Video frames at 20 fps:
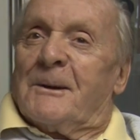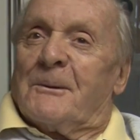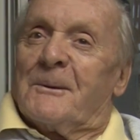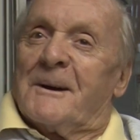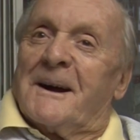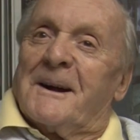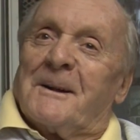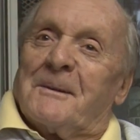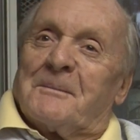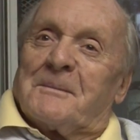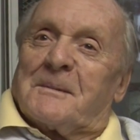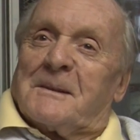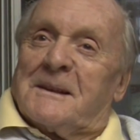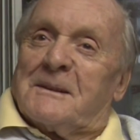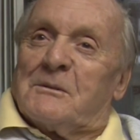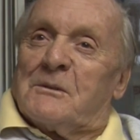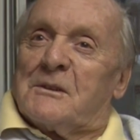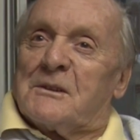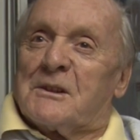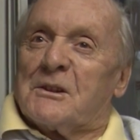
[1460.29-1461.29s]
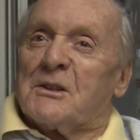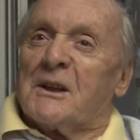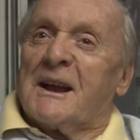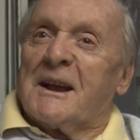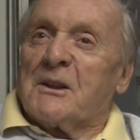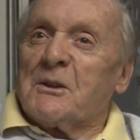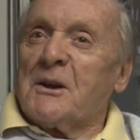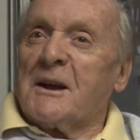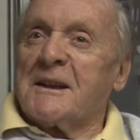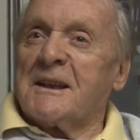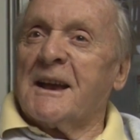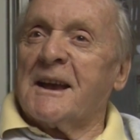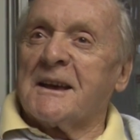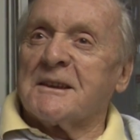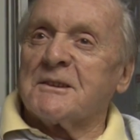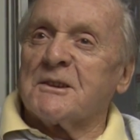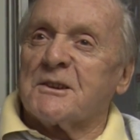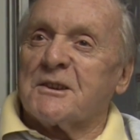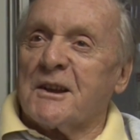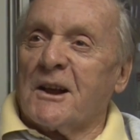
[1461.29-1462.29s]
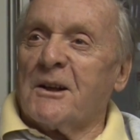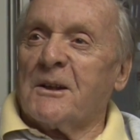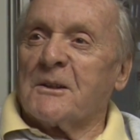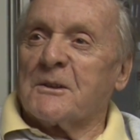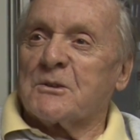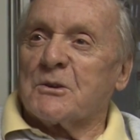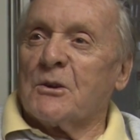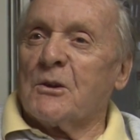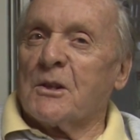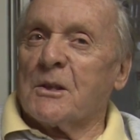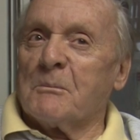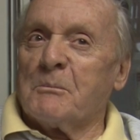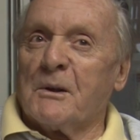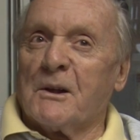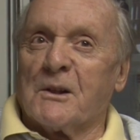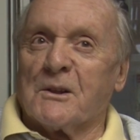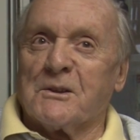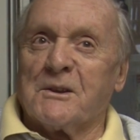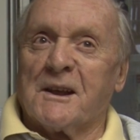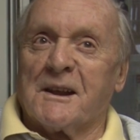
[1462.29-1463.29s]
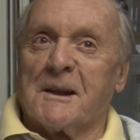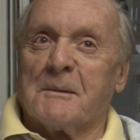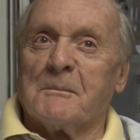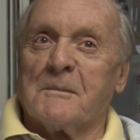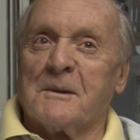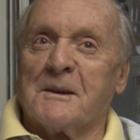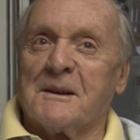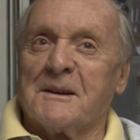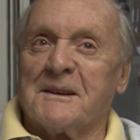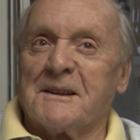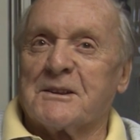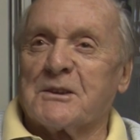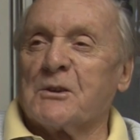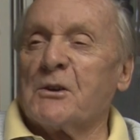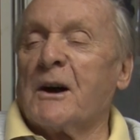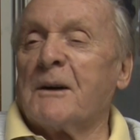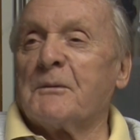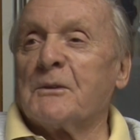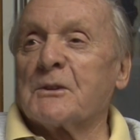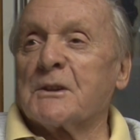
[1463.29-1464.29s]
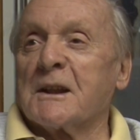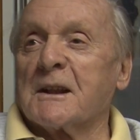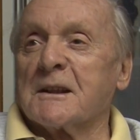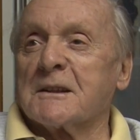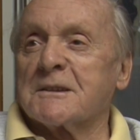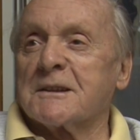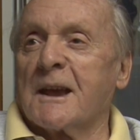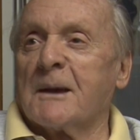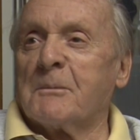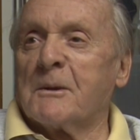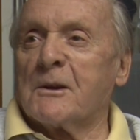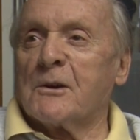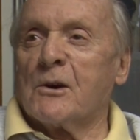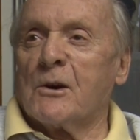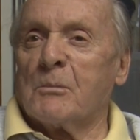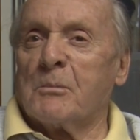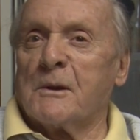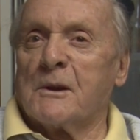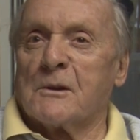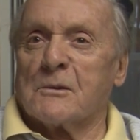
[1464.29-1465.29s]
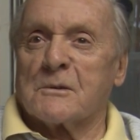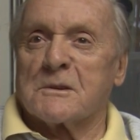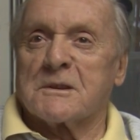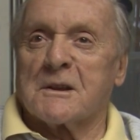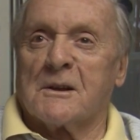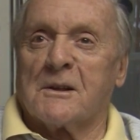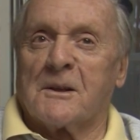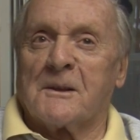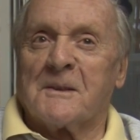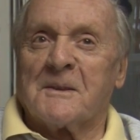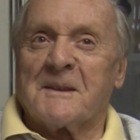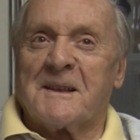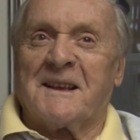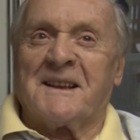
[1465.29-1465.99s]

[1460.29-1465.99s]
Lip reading: Well, the landlord hasn't sold the building yet. It's an awful thing to say, but I hope he don't sell.